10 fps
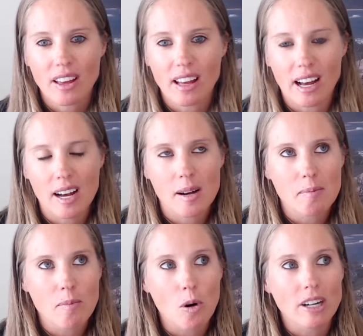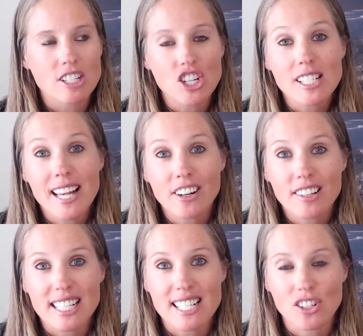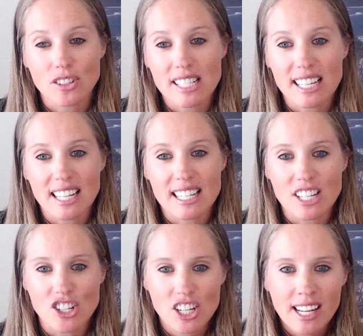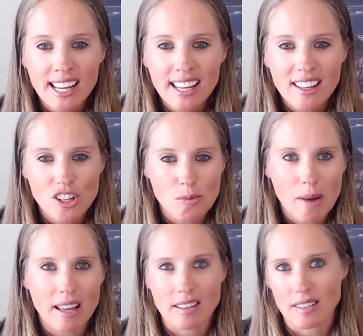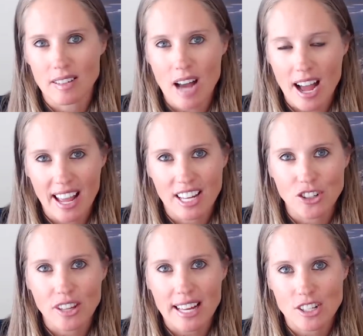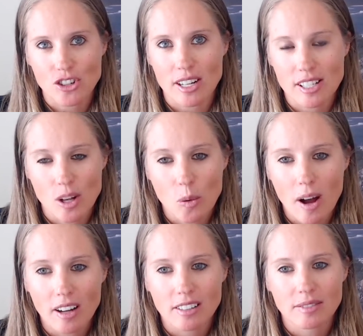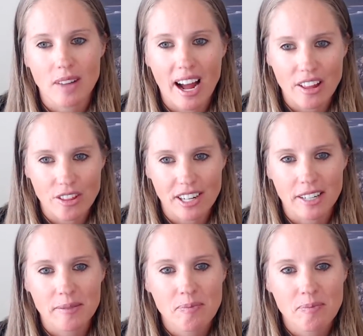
or a G center that's still deconditioning, you might not handle that stress so well either.